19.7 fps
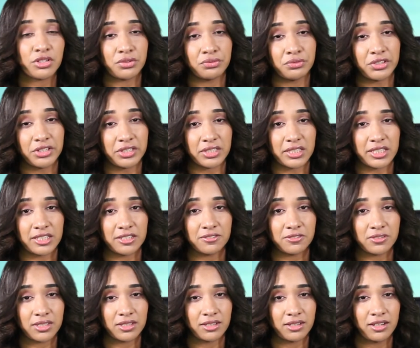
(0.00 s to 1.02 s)
and
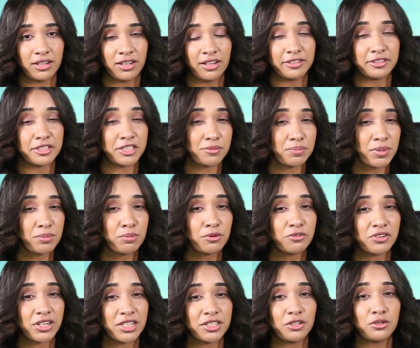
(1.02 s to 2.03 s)
relatives. These people
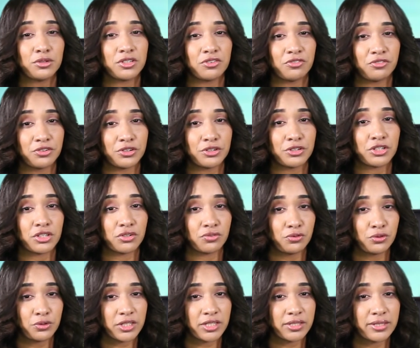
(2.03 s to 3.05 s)
value the first
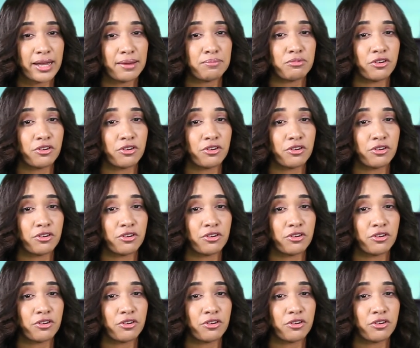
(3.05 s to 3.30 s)
footstep